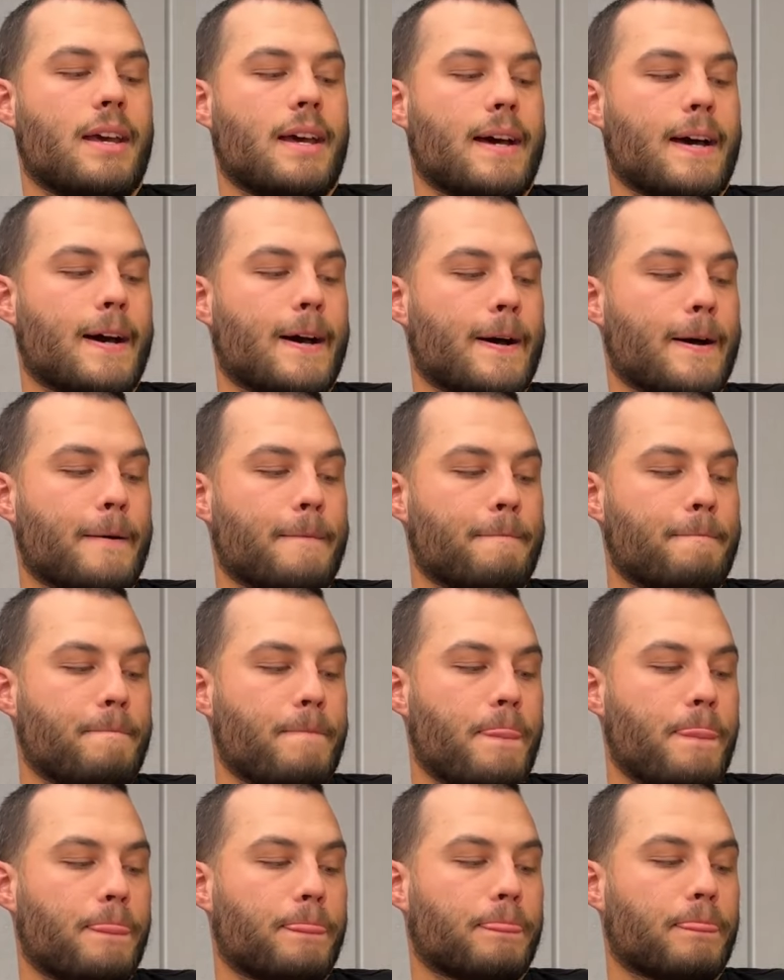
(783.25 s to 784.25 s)

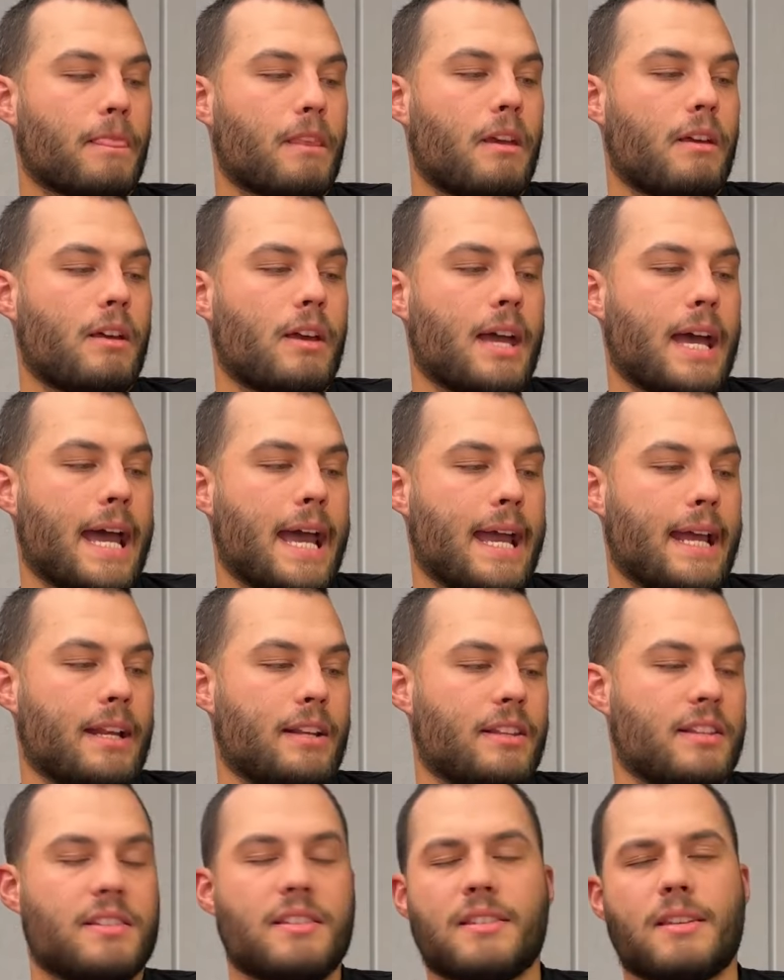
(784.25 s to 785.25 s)
And
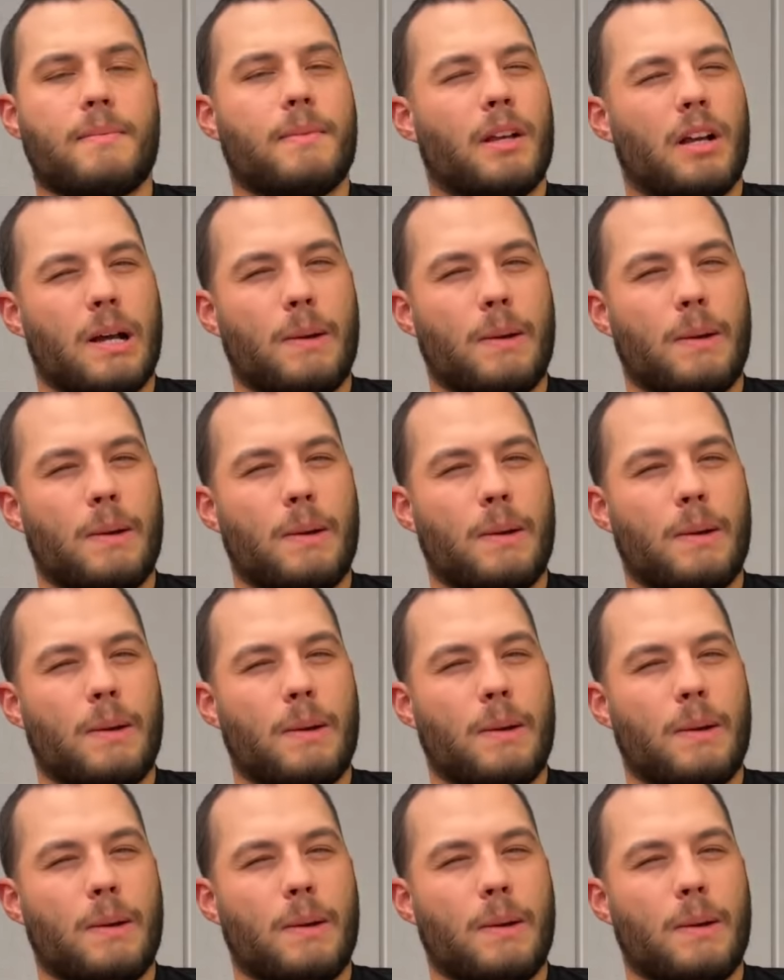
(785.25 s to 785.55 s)
this is something